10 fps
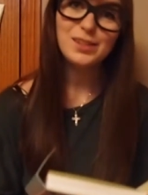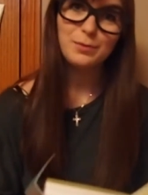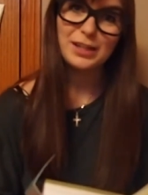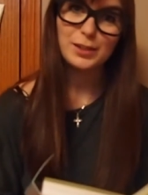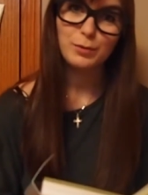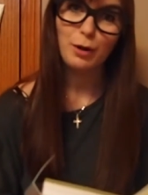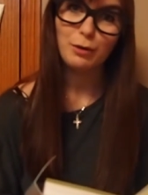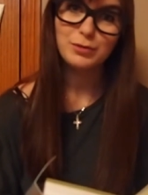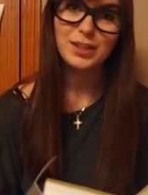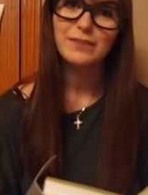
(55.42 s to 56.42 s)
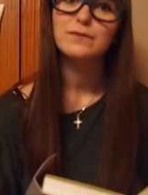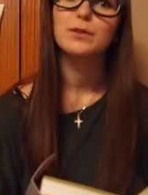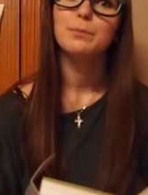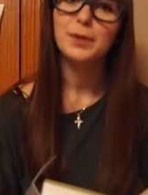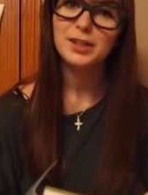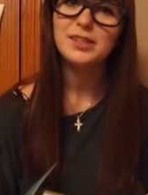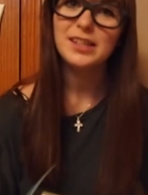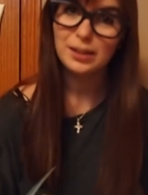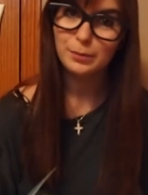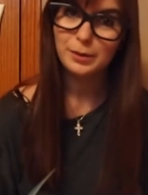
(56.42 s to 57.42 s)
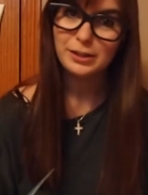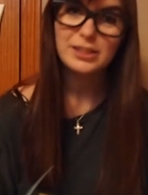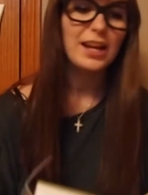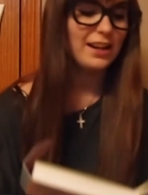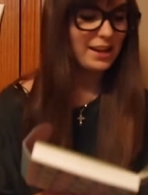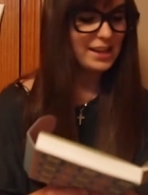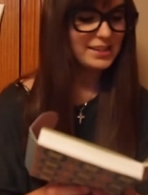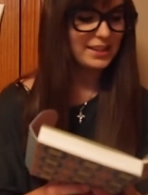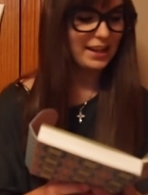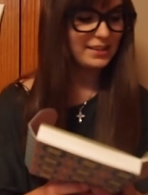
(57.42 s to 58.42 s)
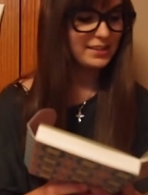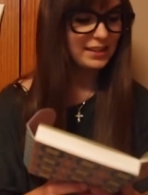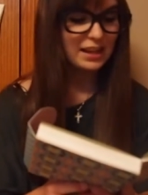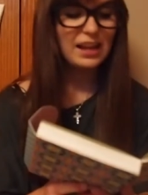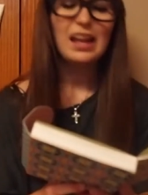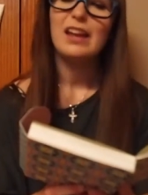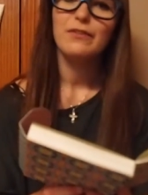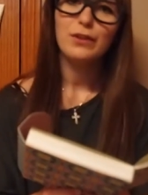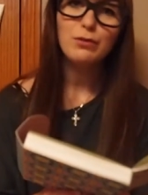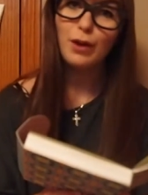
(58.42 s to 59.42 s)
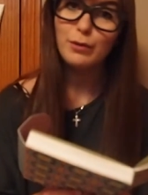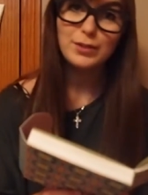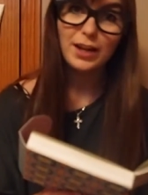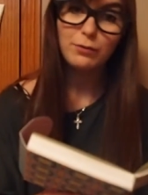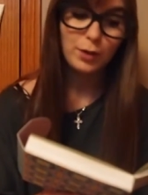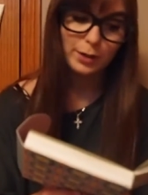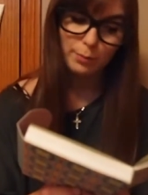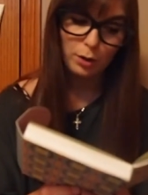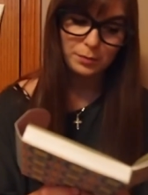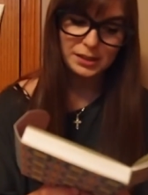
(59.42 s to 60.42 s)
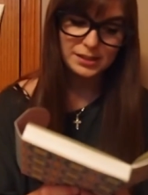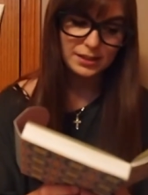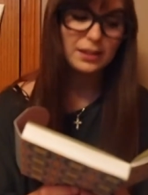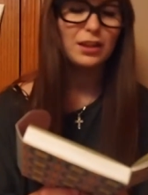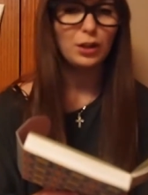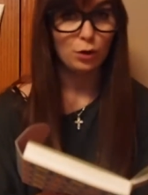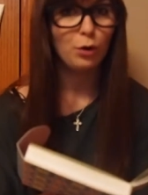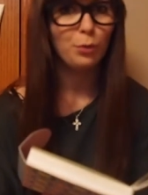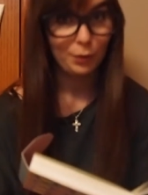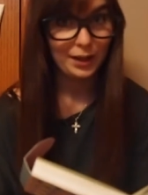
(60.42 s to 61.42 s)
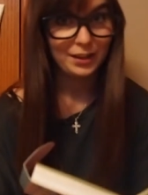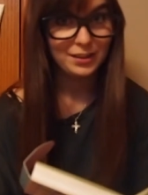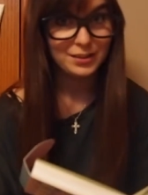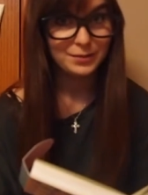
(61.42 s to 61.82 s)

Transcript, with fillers: week's quote comes from Bertie Gilbert, and he says, If you don't have weird moments, then you're weird.